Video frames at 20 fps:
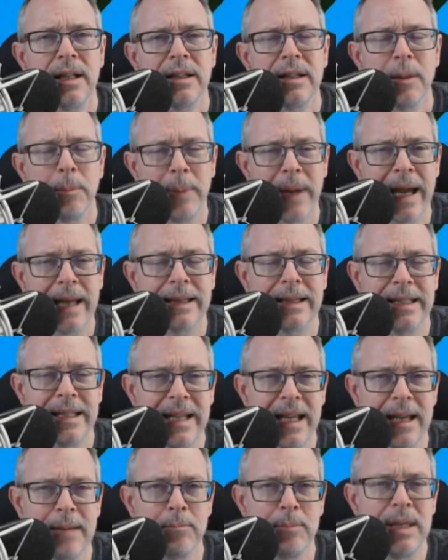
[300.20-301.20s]
the badly
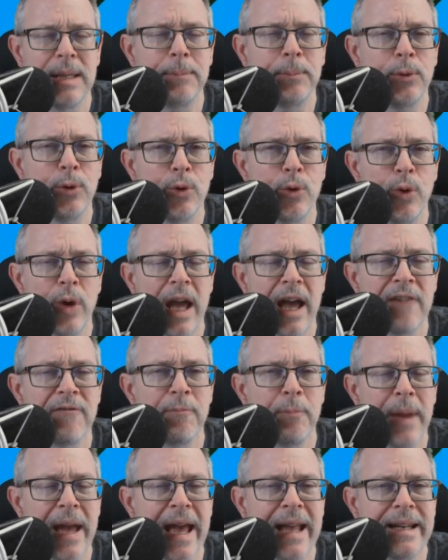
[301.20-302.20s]
named. People who
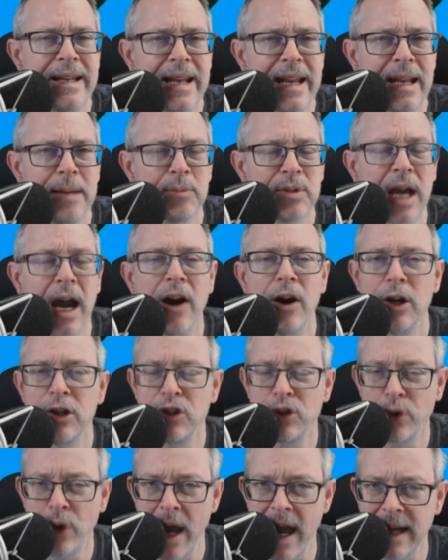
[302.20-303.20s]
have bad names are
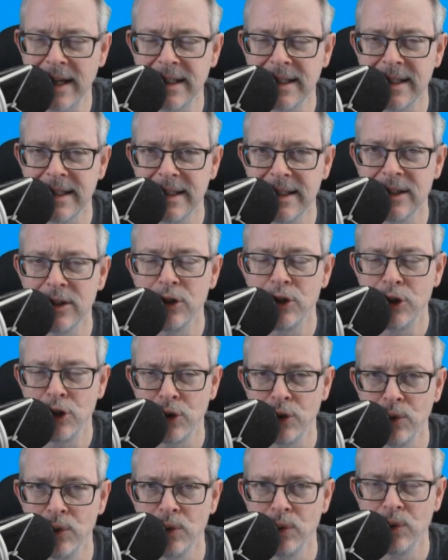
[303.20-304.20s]
attracted
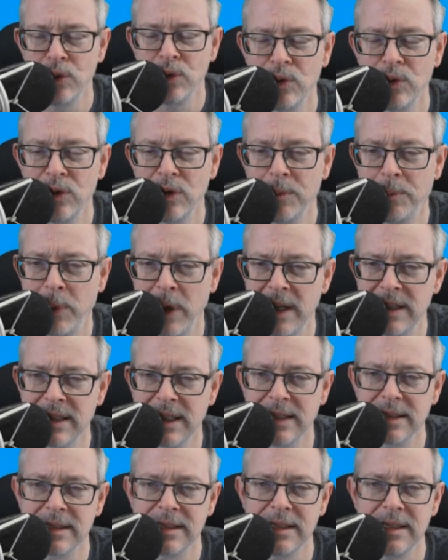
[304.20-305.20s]
to the
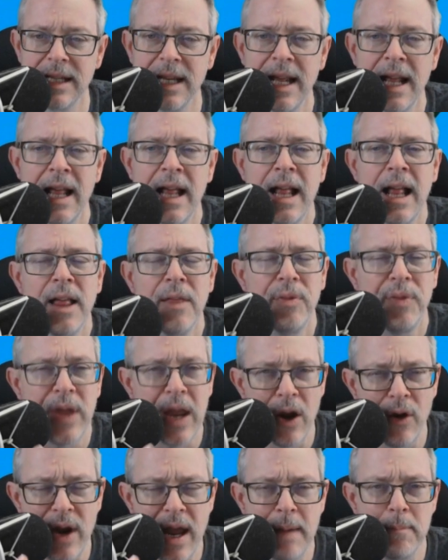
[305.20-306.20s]
presidency.
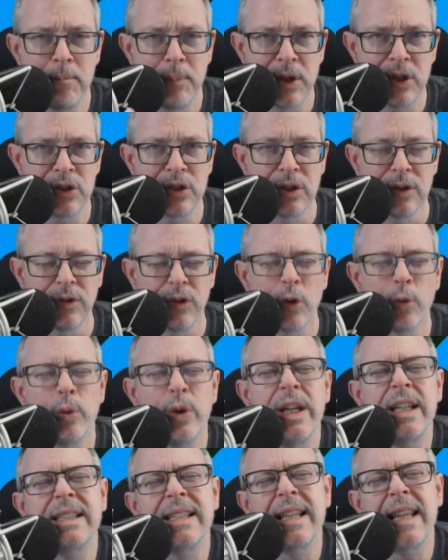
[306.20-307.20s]
Their ambition, the
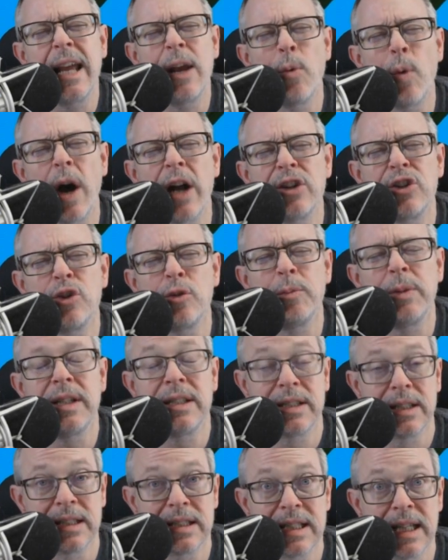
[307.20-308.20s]
reason they want to be
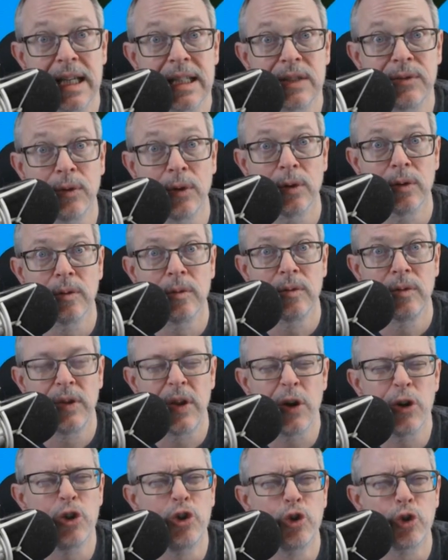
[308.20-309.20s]
successful,
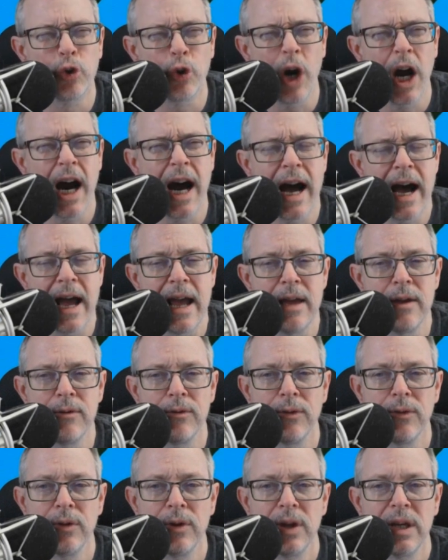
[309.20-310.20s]
their
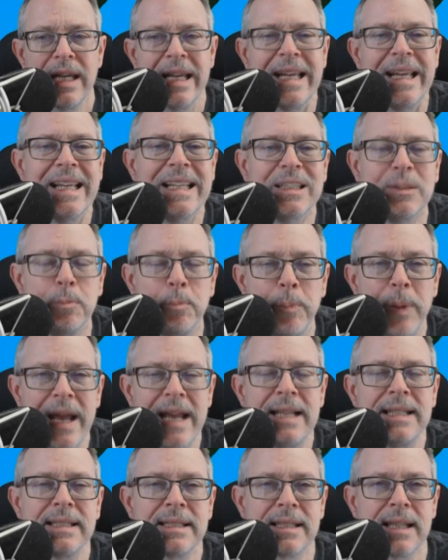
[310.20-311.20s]
drive is
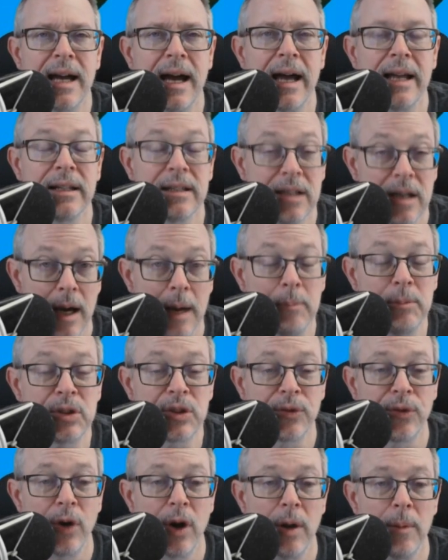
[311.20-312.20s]
based on,
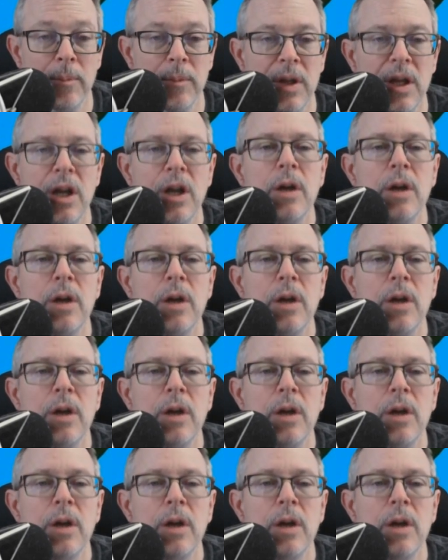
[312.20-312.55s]
comes from